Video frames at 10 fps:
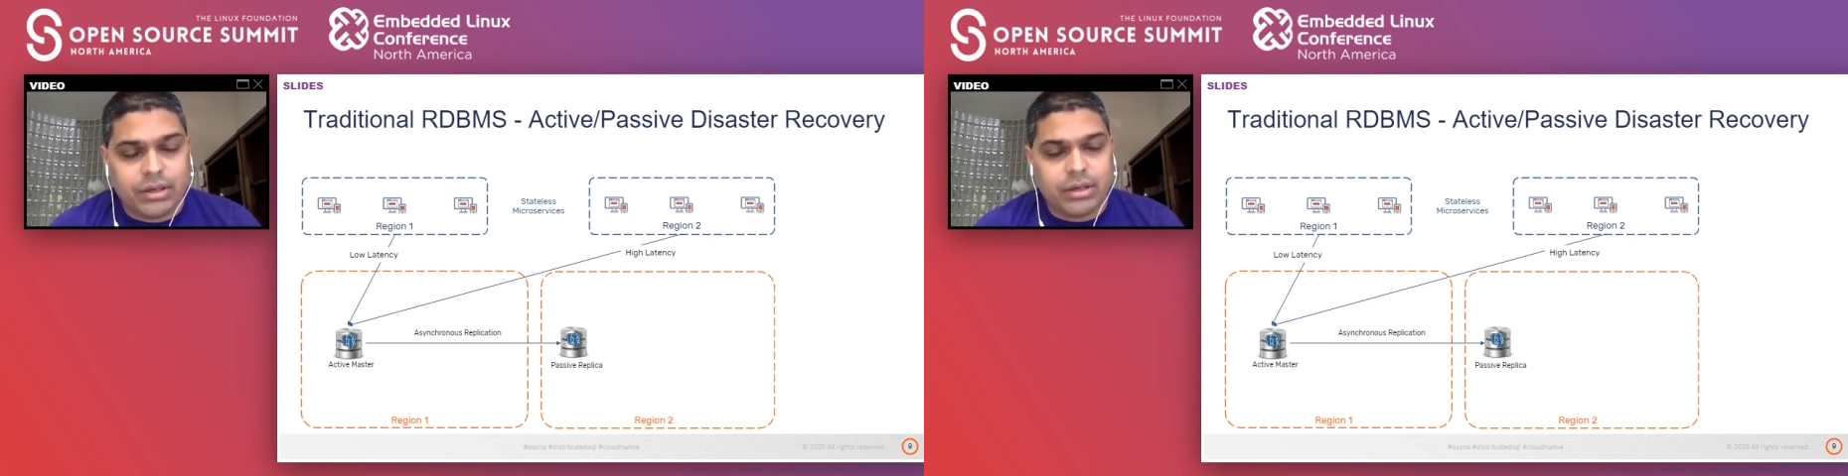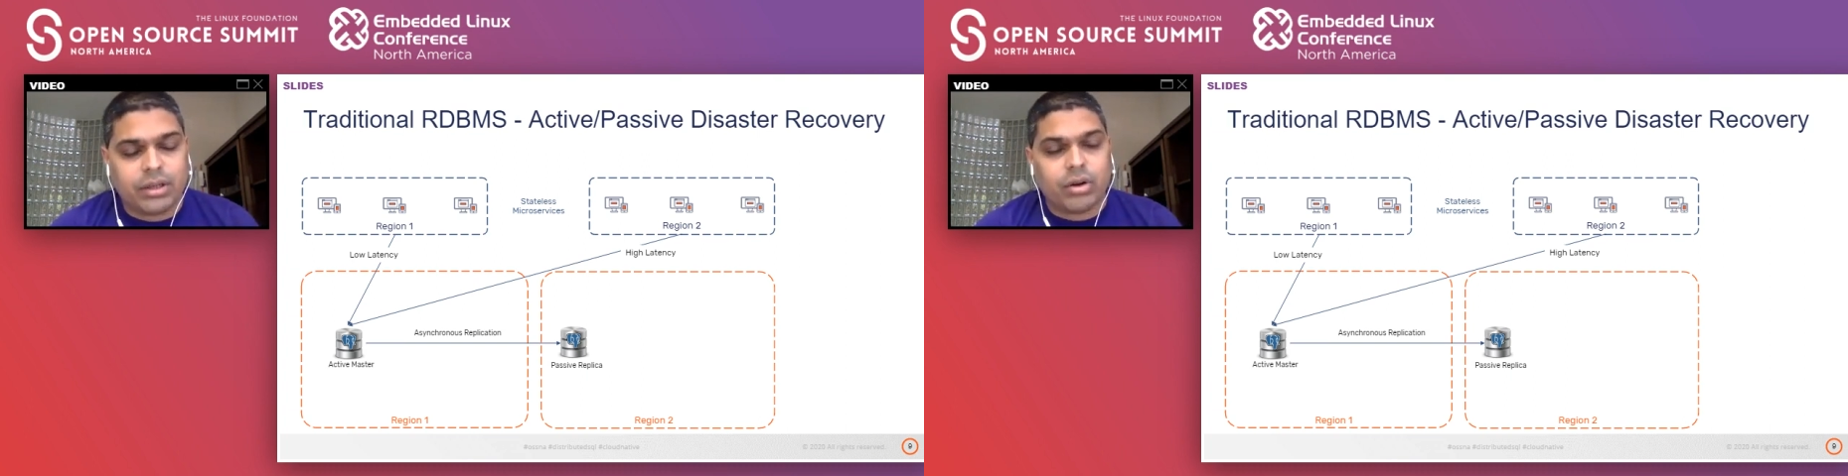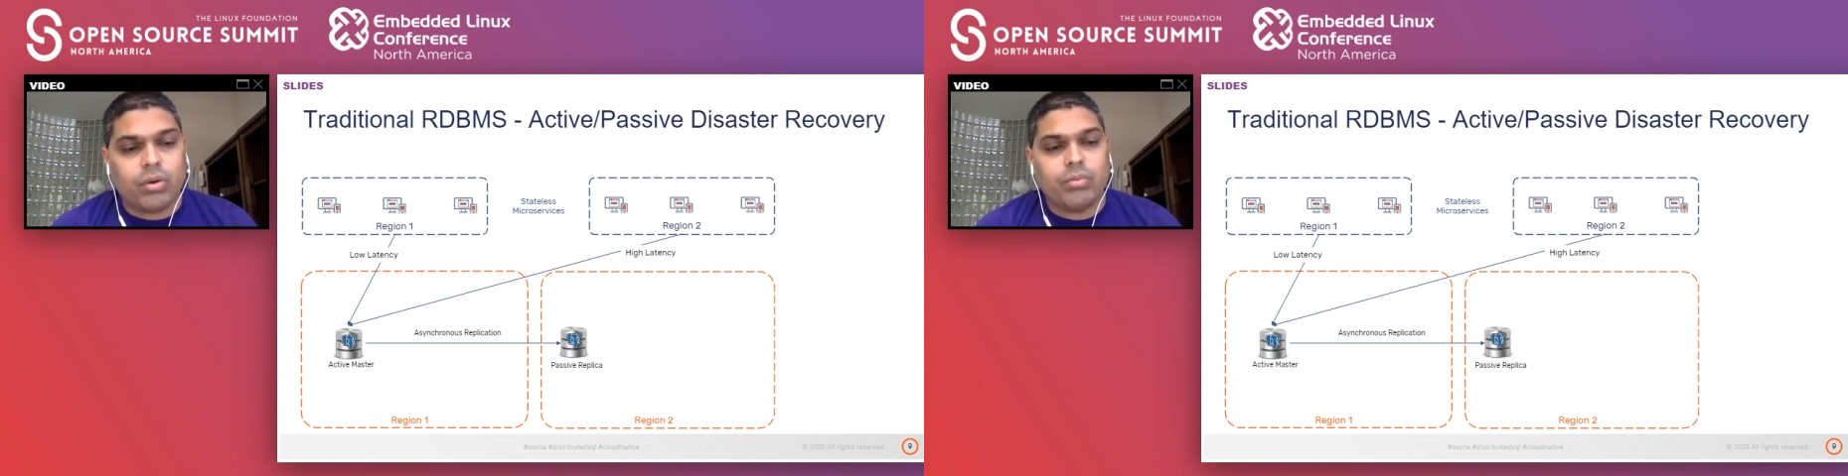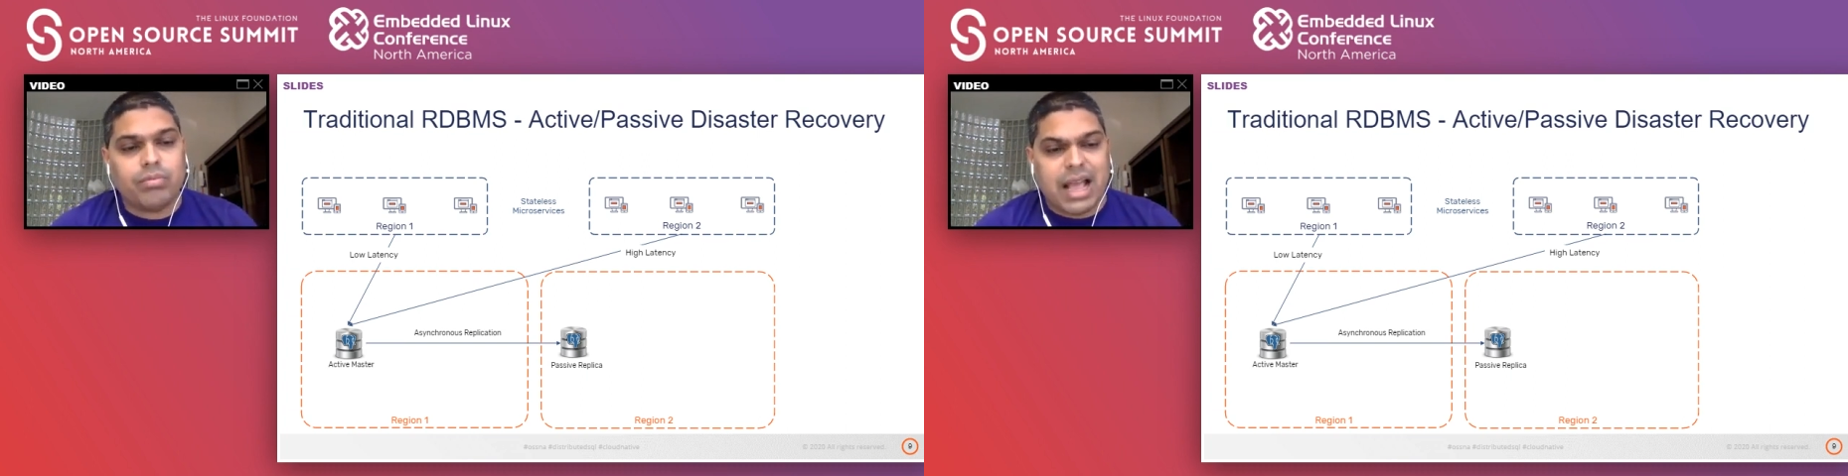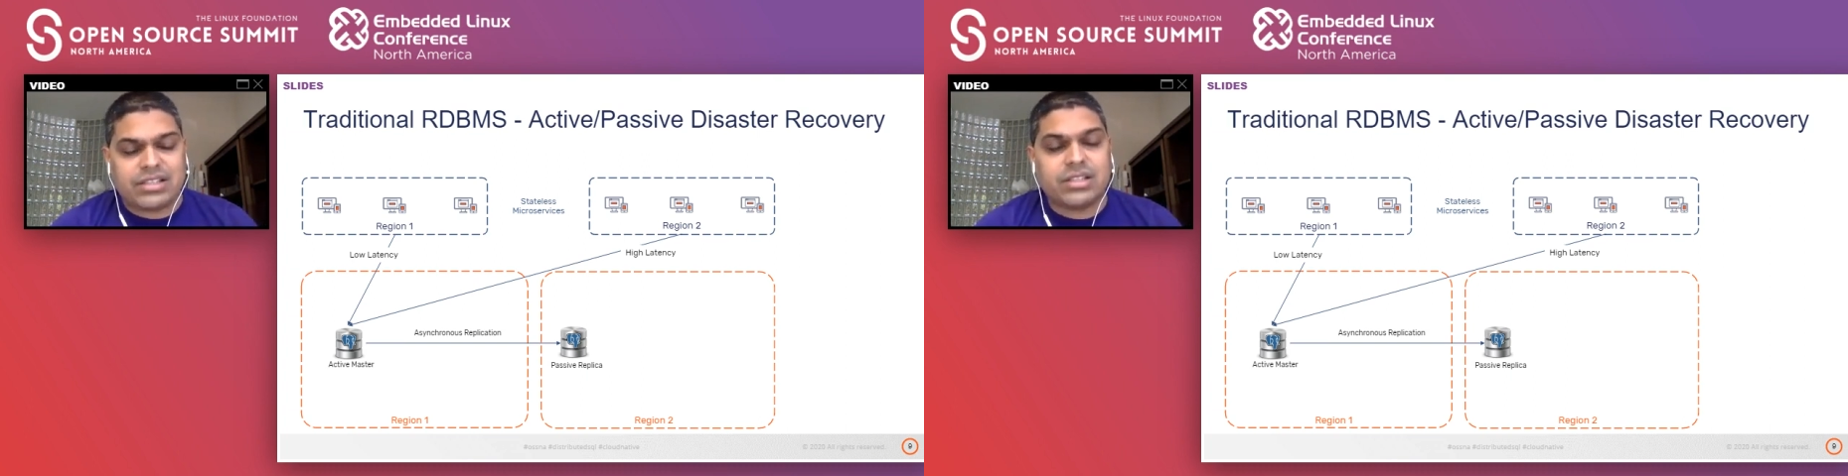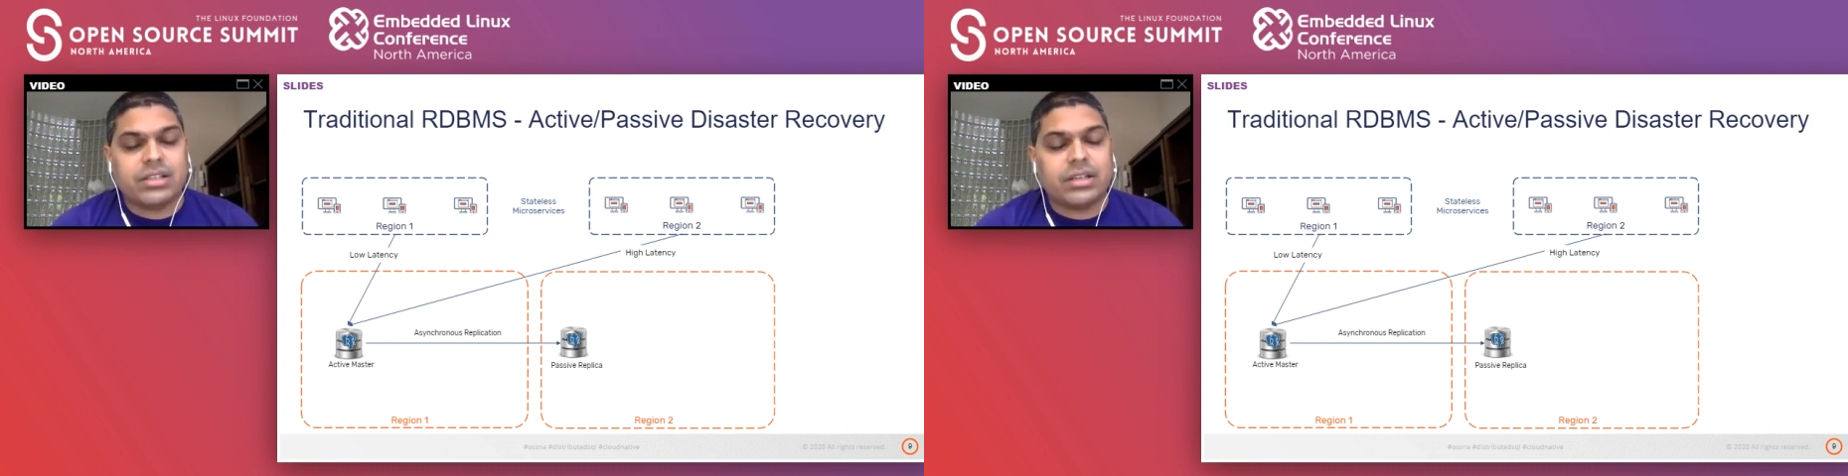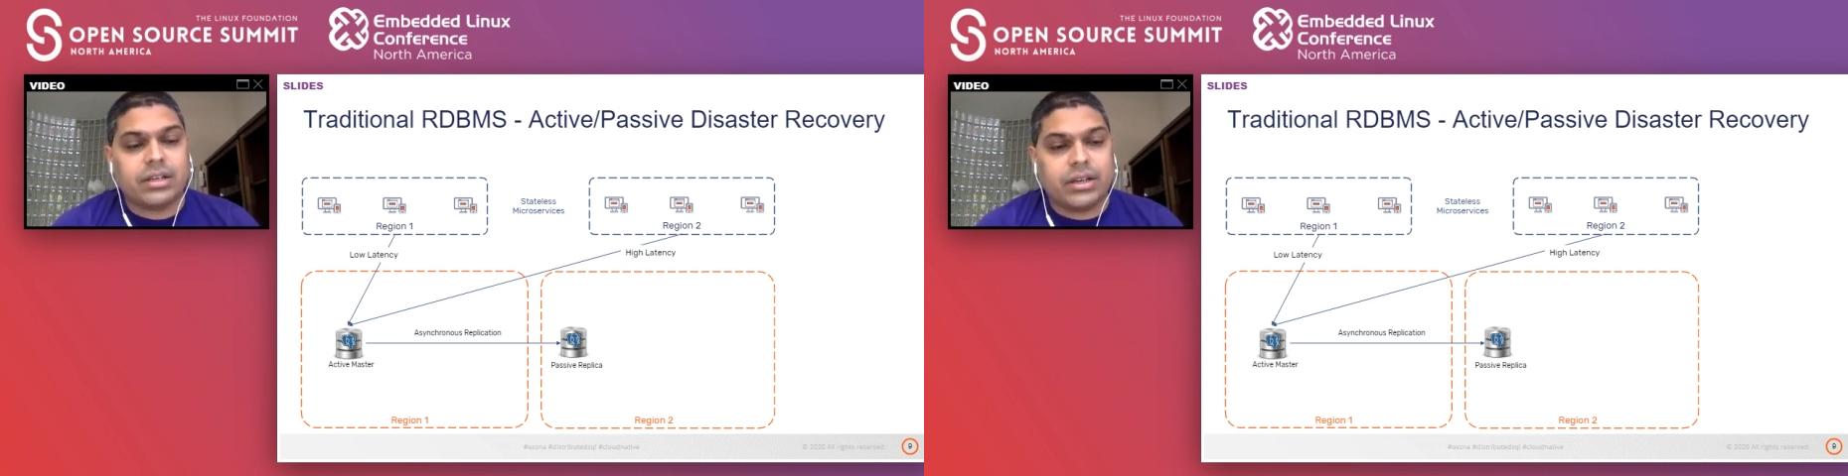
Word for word: you know master